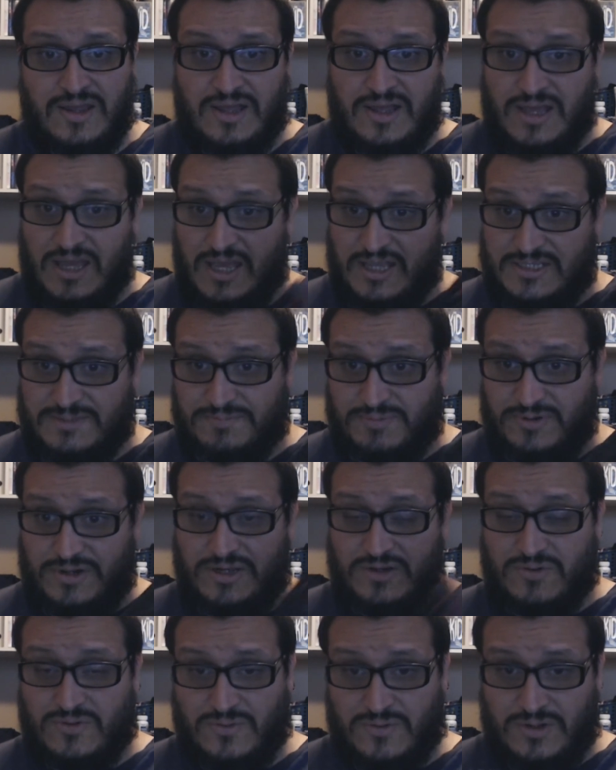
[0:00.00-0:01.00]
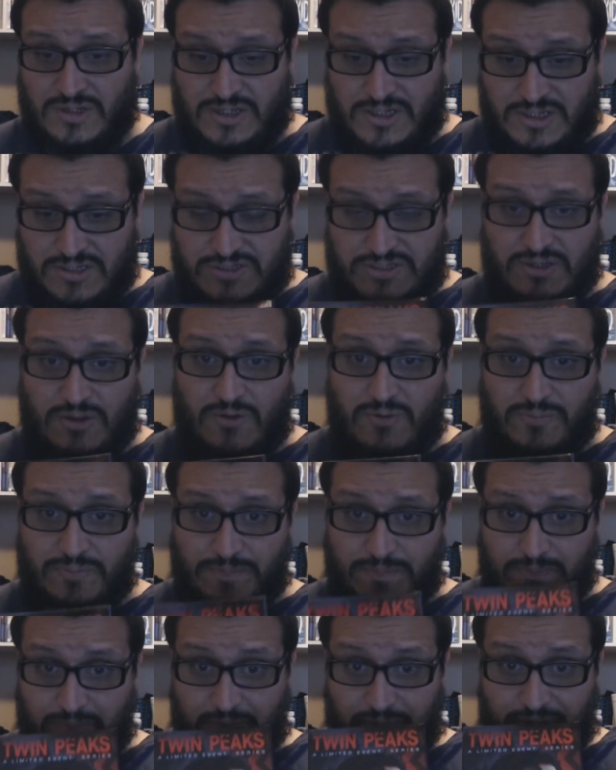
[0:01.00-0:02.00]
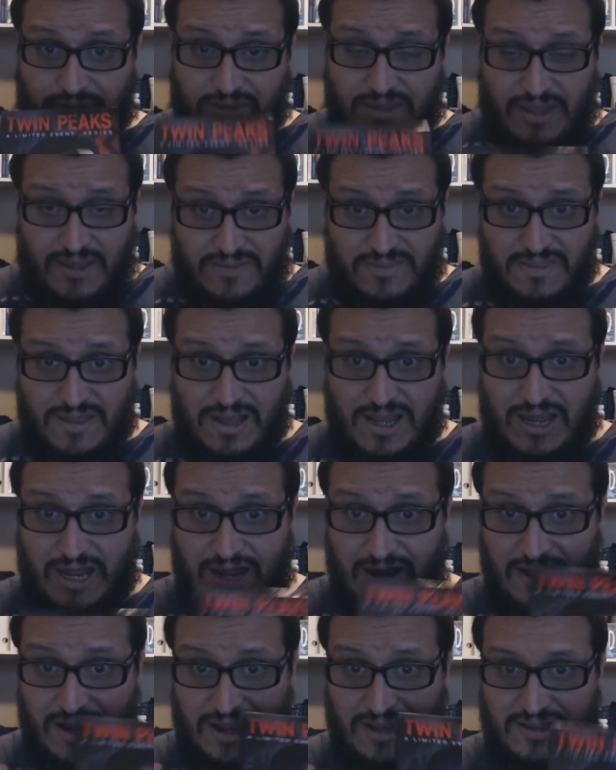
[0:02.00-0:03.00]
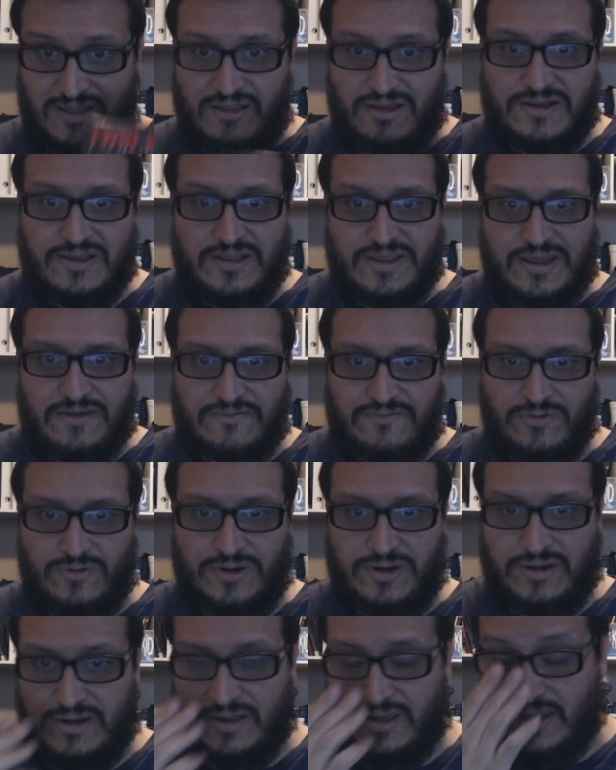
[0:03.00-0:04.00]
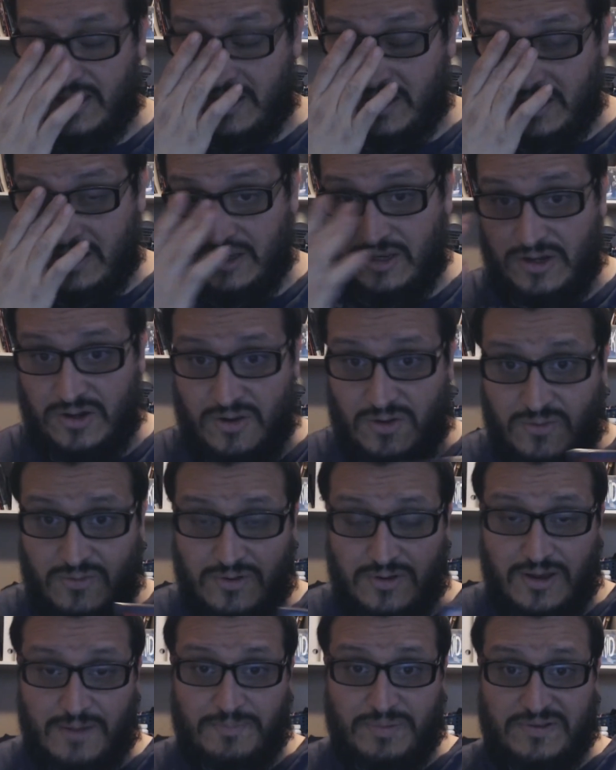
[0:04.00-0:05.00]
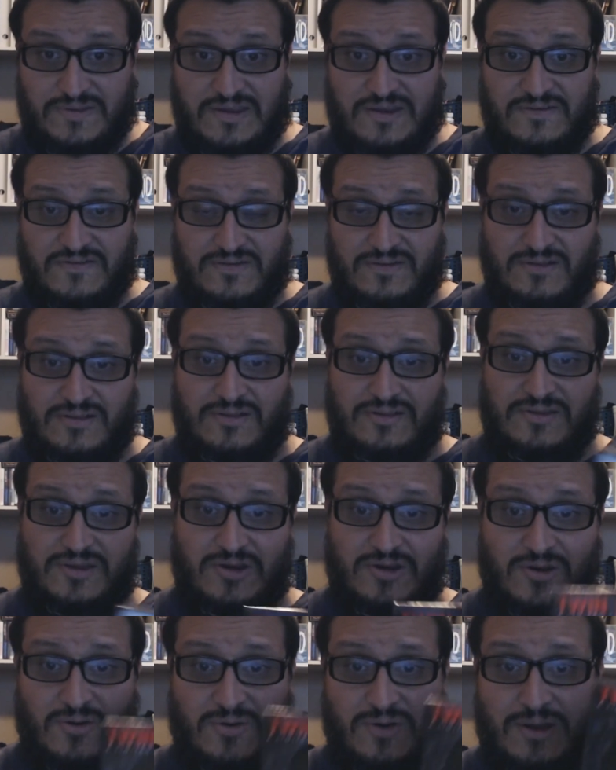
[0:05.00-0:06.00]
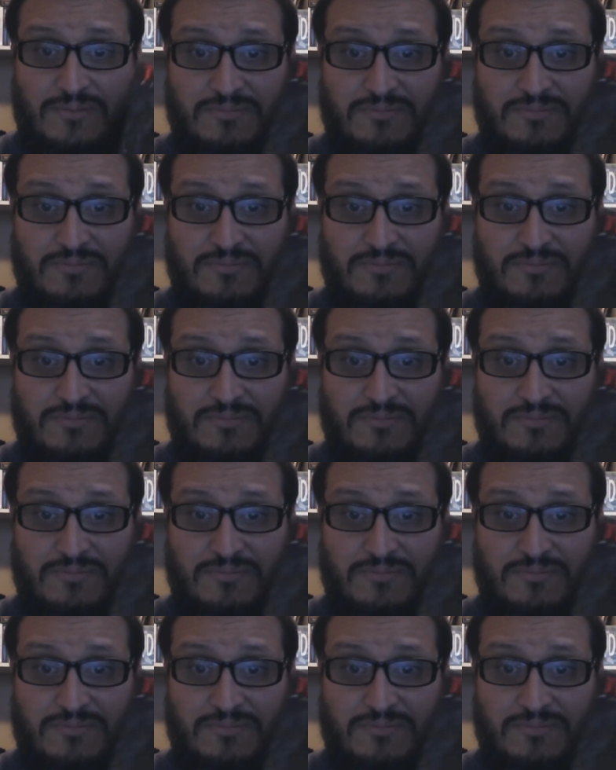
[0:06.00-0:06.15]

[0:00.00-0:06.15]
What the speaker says: it's pretty cool. So luckily, I avoided a potential. I'm